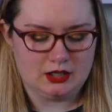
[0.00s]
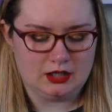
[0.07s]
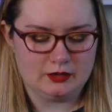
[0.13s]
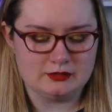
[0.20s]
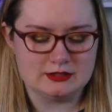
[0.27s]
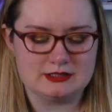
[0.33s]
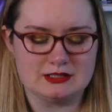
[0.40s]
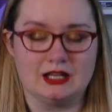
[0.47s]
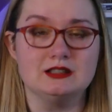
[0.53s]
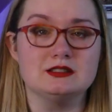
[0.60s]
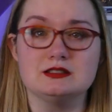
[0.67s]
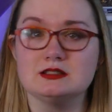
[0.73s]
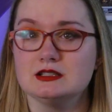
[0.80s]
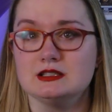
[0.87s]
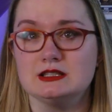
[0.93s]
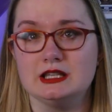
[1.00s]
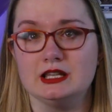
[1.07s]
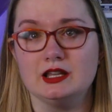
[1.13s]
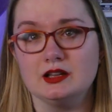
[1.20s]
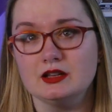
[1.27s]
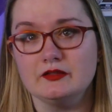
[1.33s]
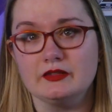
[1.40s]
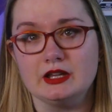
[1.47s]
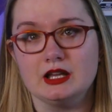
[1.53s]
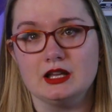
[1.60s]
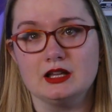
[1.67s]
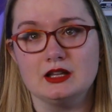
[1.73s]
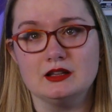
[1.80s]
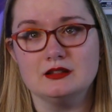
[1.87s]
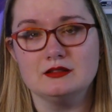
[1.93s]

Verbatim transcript: It was nice to see Olivia